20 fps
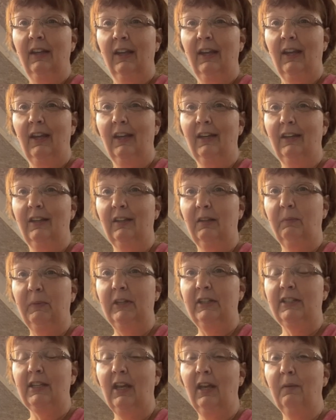And in the
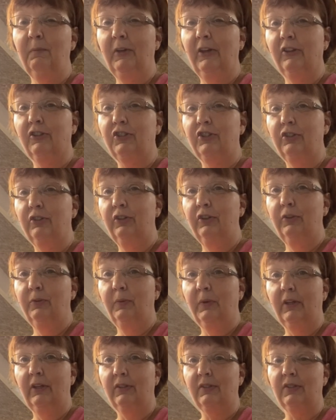meantime, I'll show you
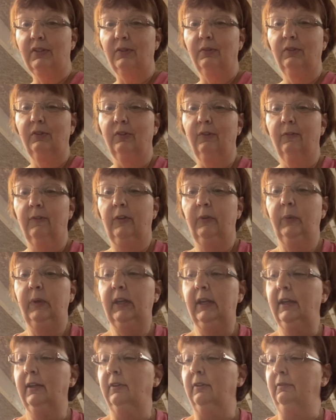what else sold over the
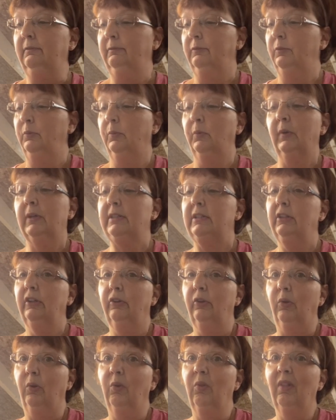weekend. Wasn't a
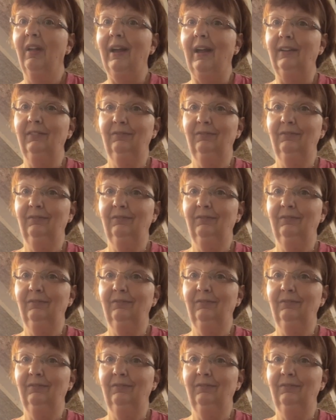whole lot.